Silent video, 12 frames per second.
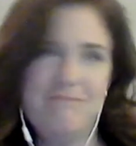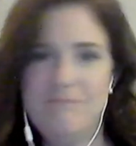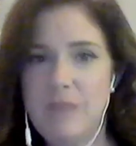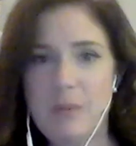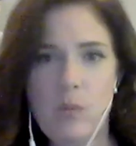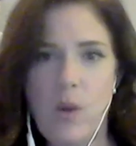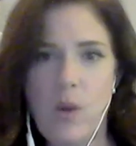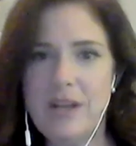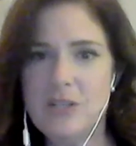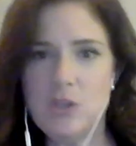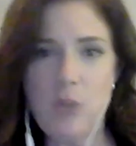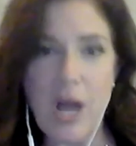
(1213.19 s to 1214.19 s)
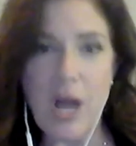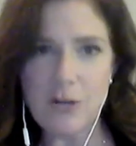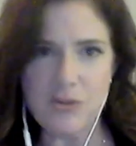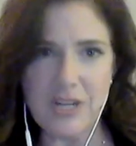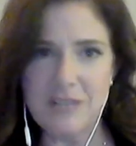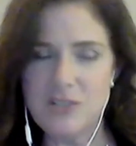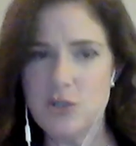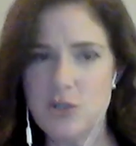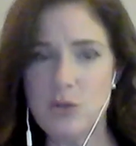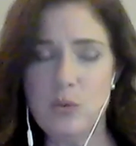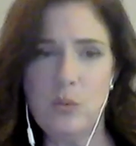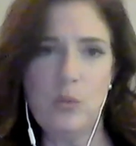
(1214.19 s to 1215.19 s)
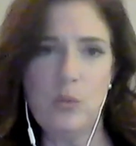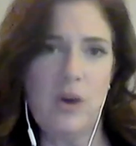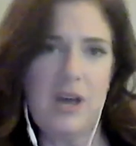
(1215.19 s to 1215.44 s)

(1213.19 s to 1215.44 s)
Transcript: maybe 1 in 200 to